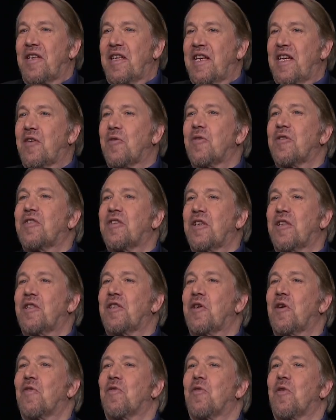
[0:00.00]
an irritant in
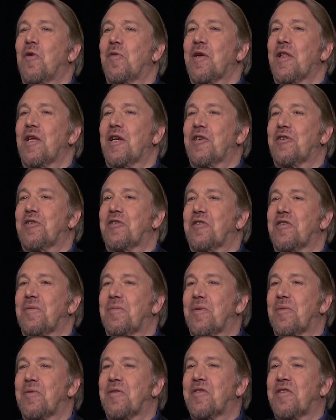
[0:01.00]
the overall
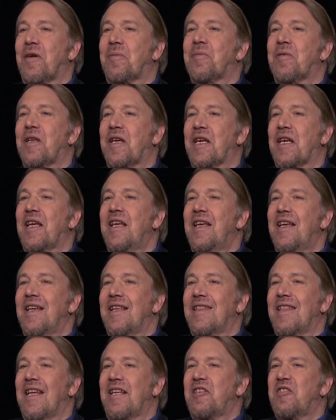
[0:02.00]
relationship. It was something
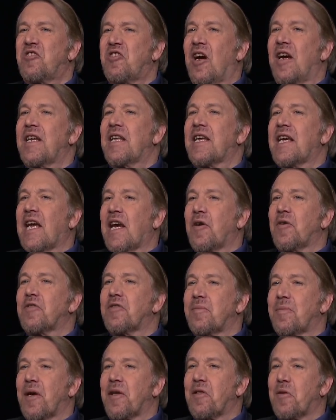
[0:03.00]
that China cares
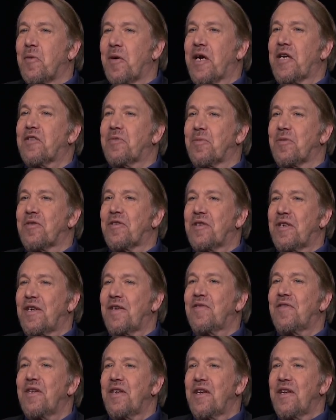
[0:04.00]
about the way it's
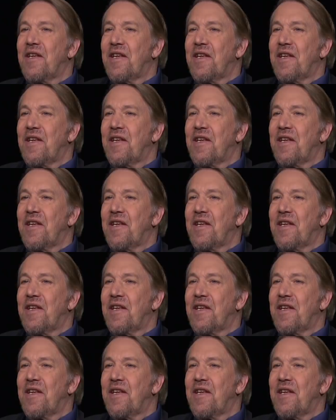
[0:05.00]
perceived.